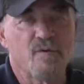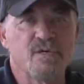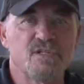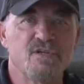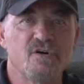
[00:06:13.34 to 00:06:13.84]
at
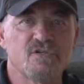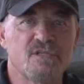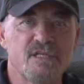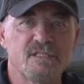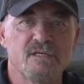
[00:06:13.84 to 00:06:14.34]
which the dog
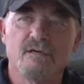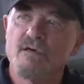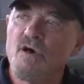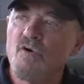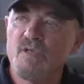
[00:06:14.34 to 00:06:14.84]
says,
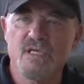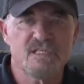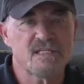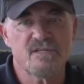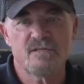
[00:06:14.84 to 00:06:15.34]
oh
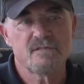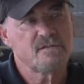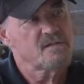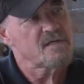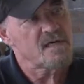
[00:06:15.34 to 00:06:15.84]
yes,
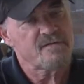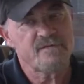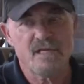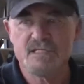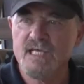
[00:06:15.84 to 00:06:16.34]
I
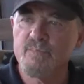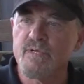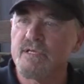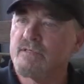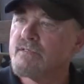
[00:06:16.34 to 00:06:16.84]
feel a
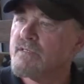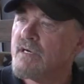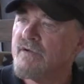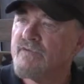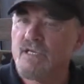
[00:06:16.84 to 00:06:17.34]
tapping,
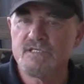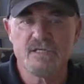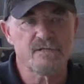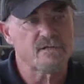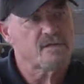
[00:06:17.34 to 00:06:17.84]
I feel a
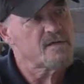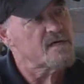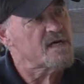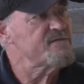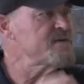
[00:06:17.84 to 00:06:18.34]
tickle,
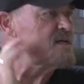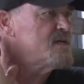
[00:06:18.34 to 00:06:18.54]
I feel